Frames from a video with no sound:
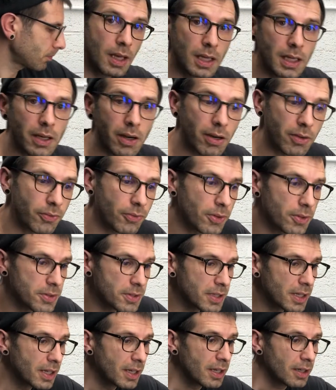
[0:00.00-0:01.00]
Now, our
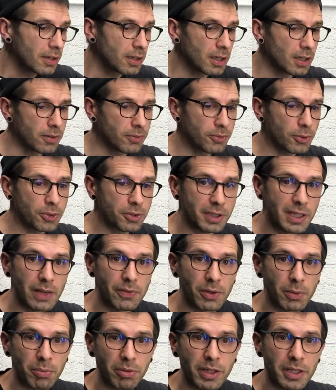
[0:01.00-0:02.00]
first
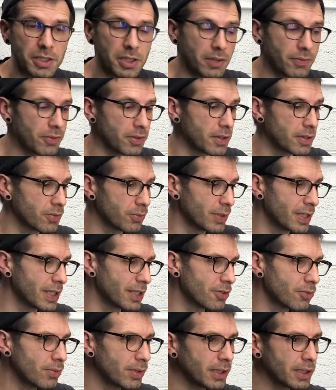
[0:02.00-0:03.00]
photographic project for this week
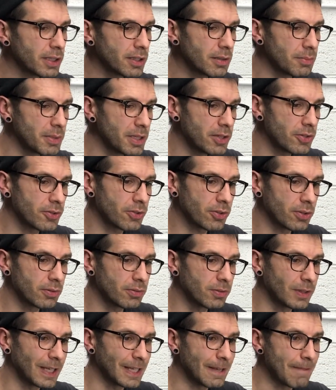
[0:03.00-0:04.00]
is really going to be sort
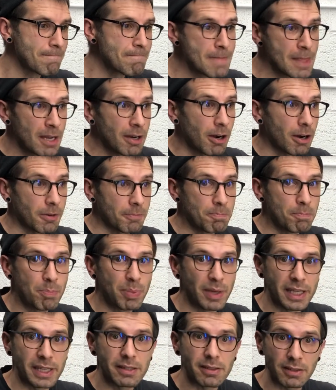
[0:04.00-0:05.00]
of like our
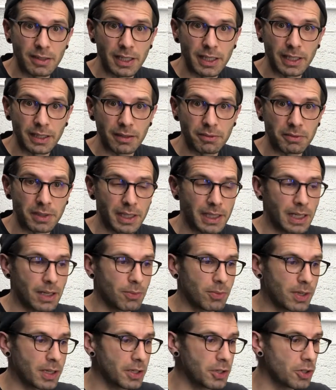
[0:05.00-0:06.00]
baseline, right? I
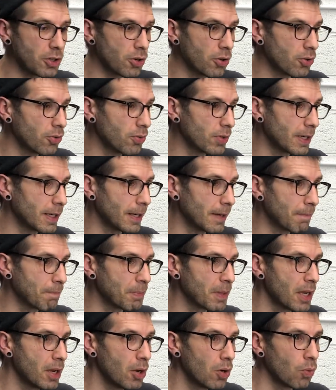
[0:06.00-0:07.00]
want to know,
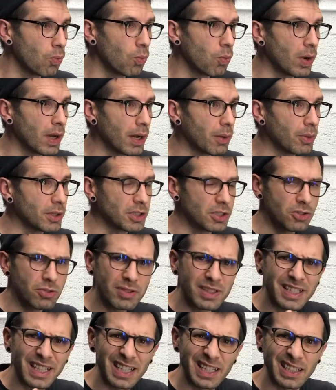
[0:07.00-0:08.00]
I want you to
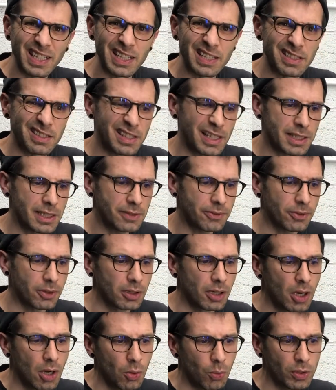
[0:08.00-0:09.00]
kind of get a sense for
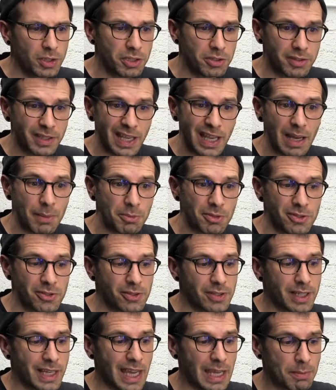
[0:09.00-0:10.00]
what your camera is
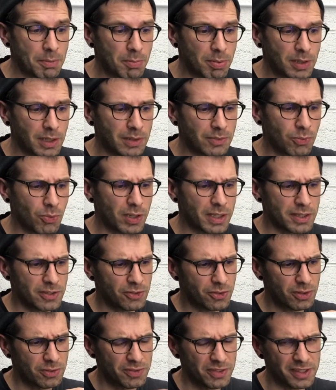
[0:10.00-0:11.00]
capable of, what it's
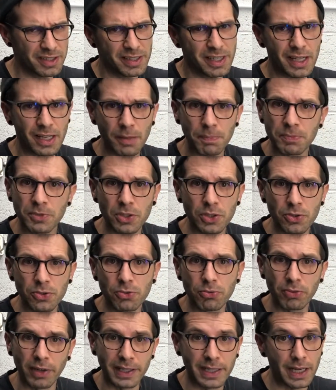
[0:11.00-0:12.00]
sort of set up to do
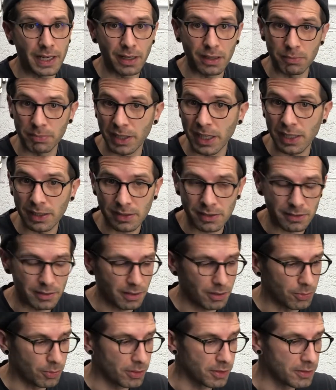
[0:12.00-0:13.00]
right out of the box, in
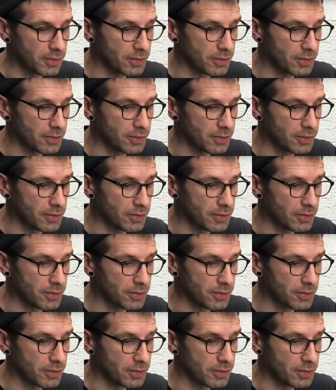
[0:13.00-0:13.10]
other words.